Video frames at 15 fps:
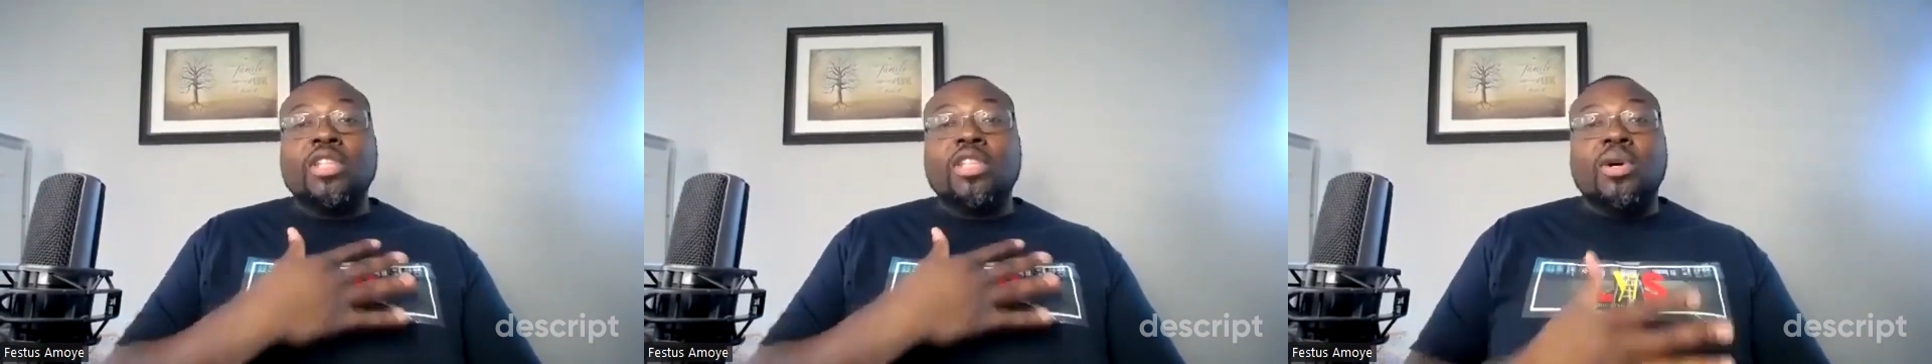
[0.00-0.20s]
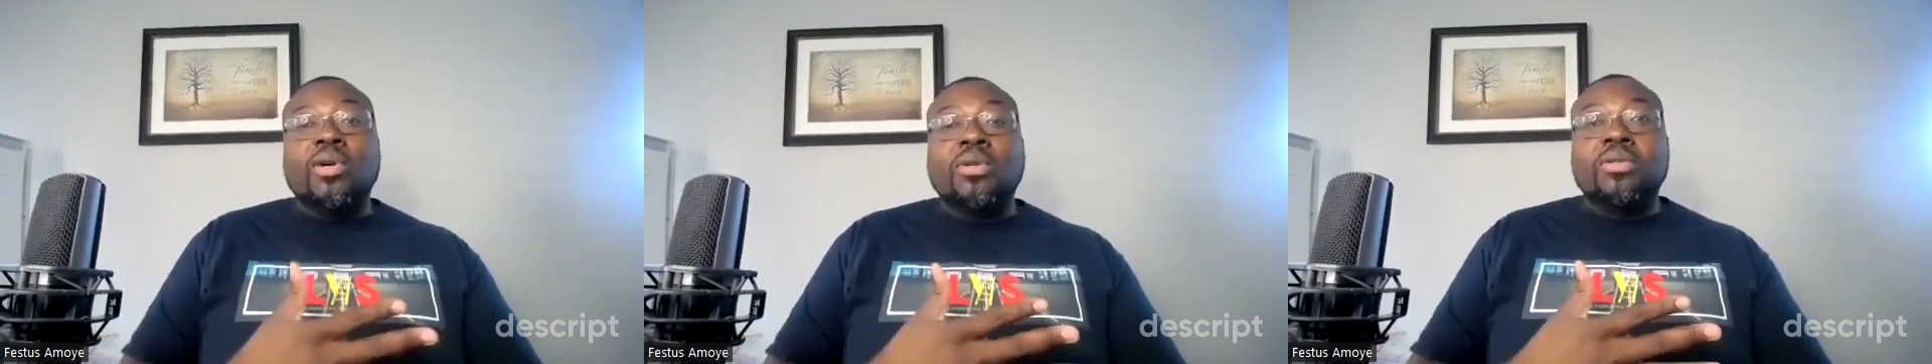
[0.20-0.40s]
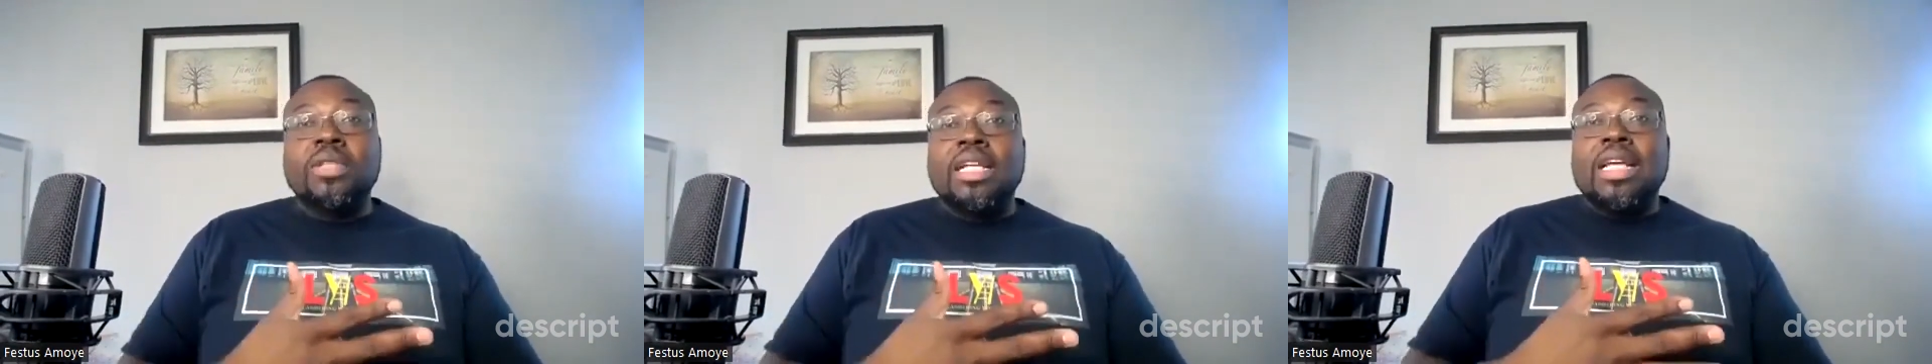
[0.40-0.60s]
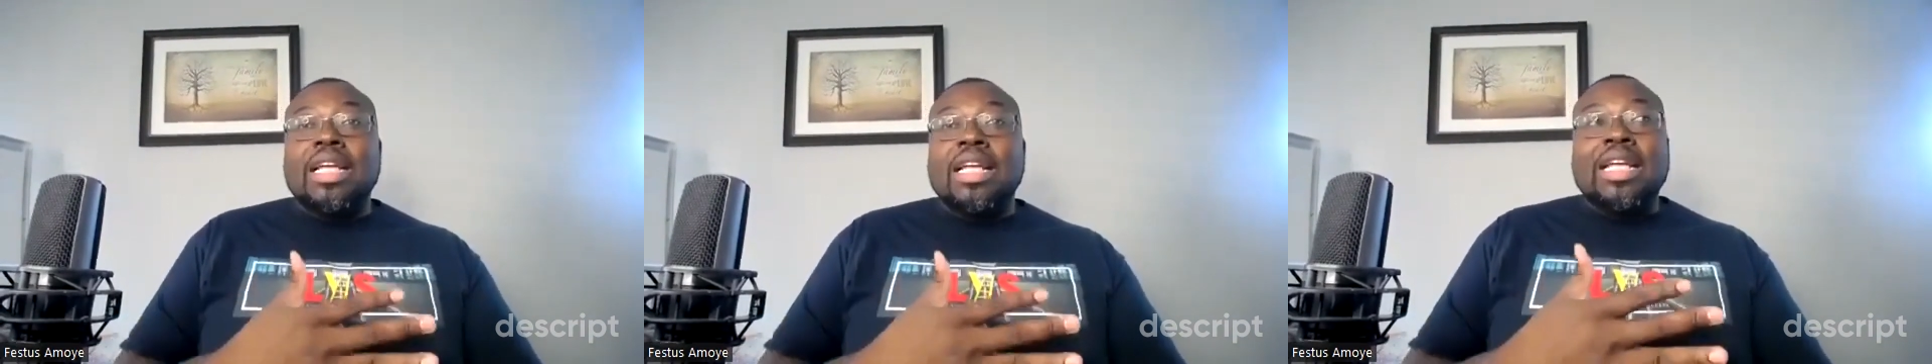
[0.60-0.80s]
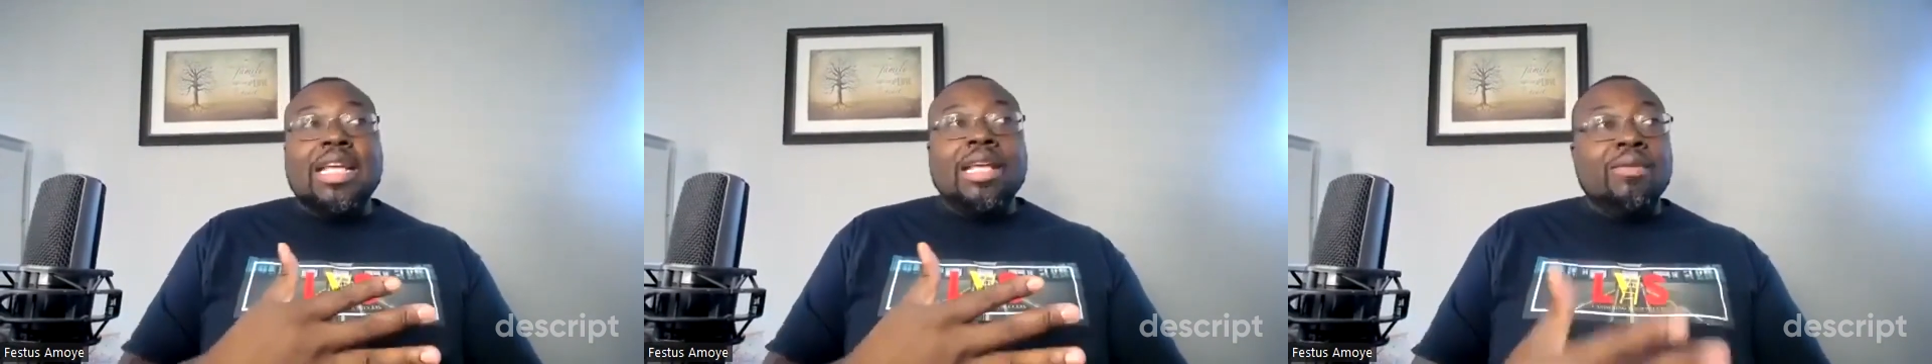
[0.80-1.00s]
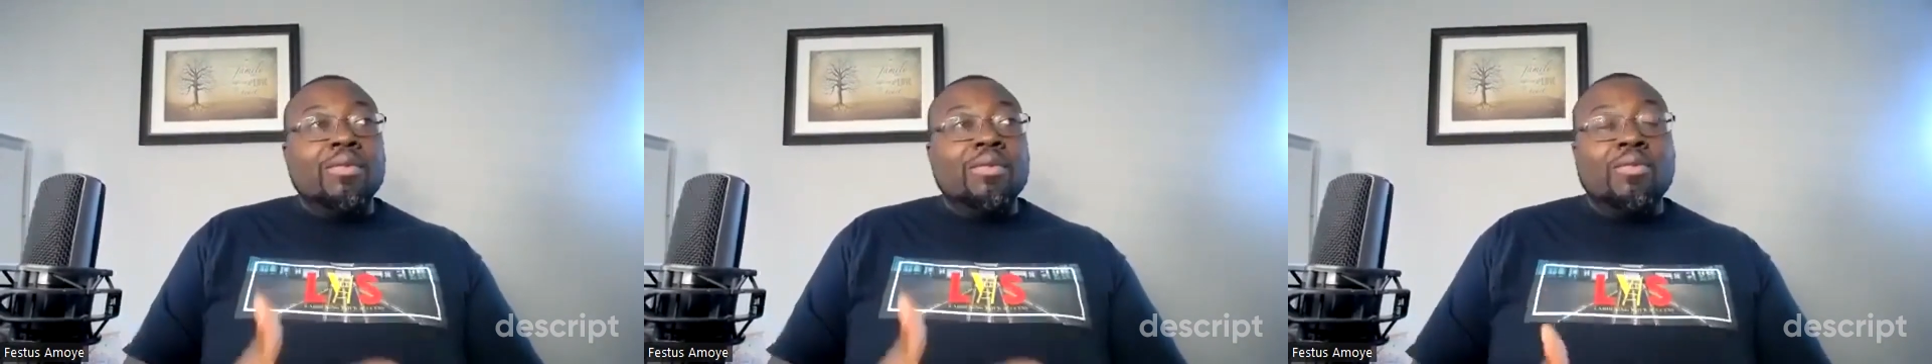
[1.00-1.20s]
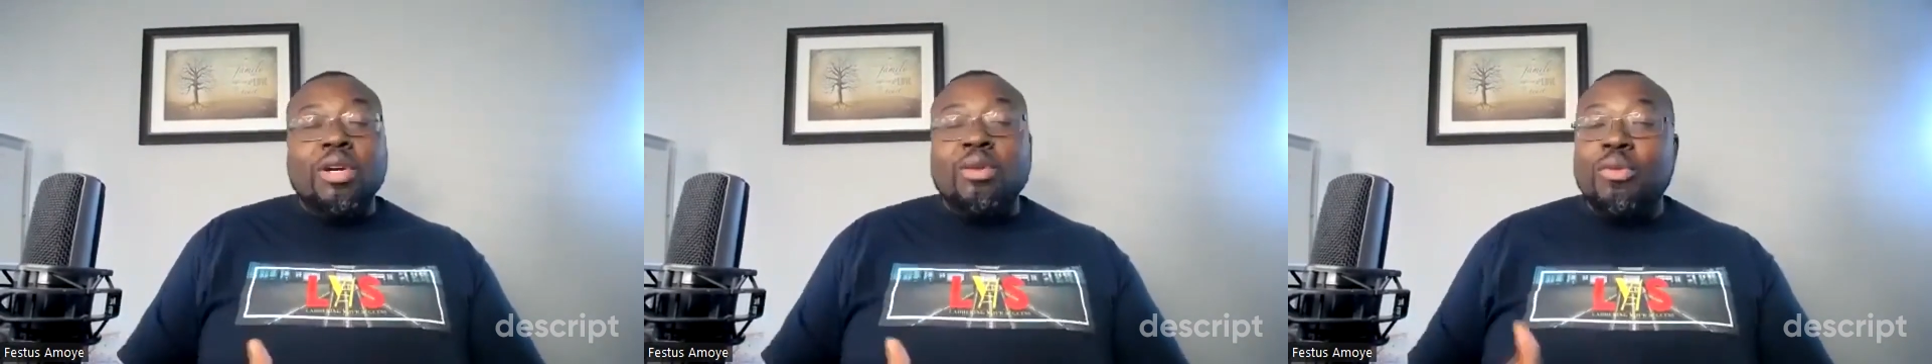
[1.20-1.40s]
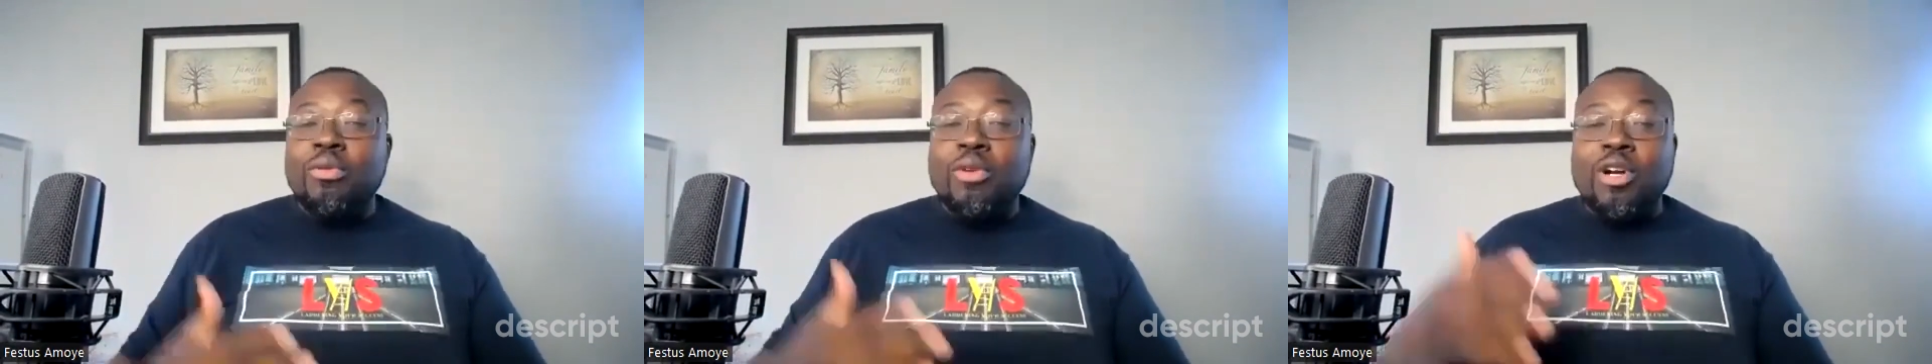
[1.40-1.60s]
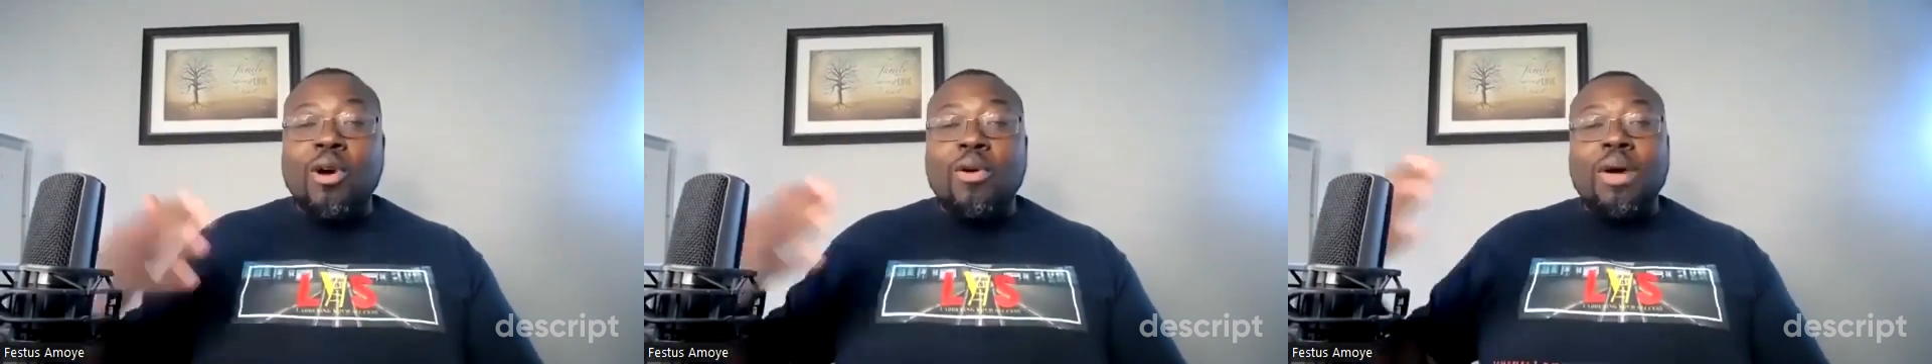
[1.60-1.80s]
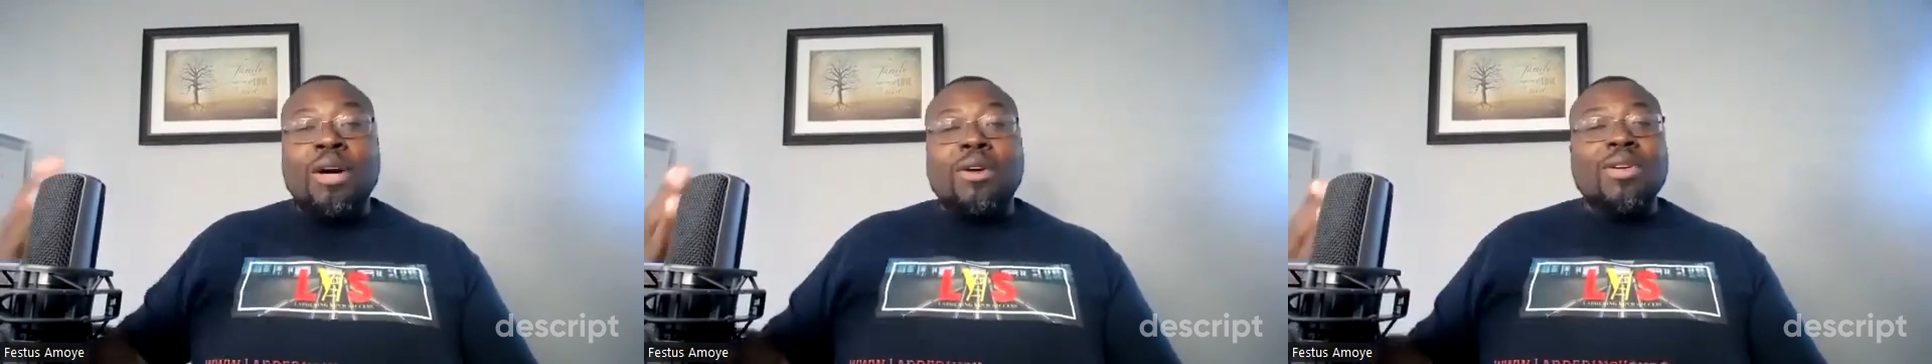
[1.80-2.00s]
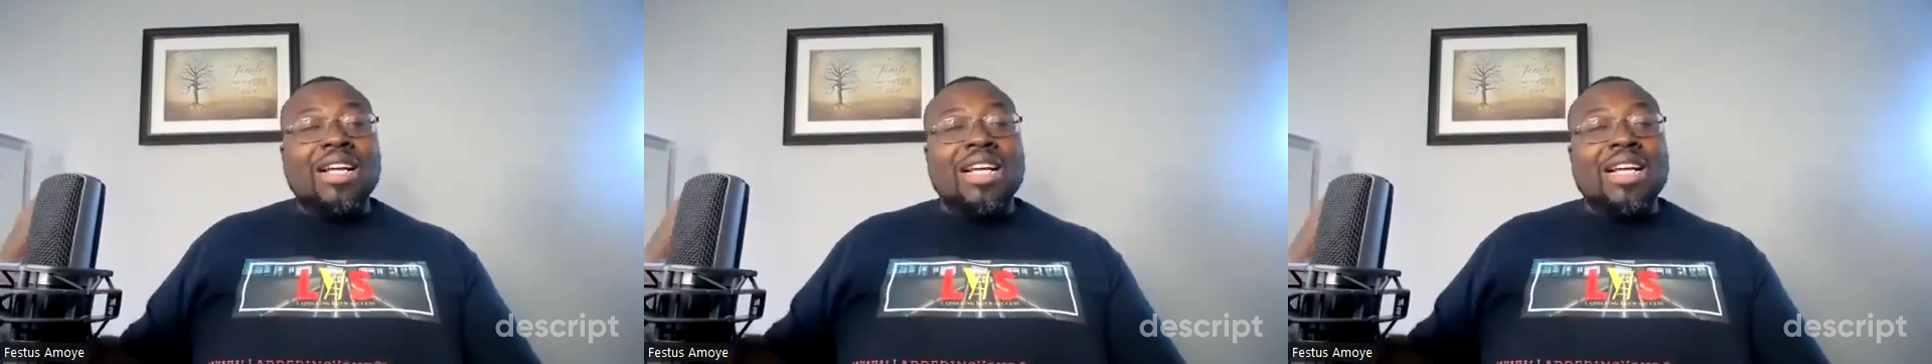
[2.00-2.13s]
and so he we would go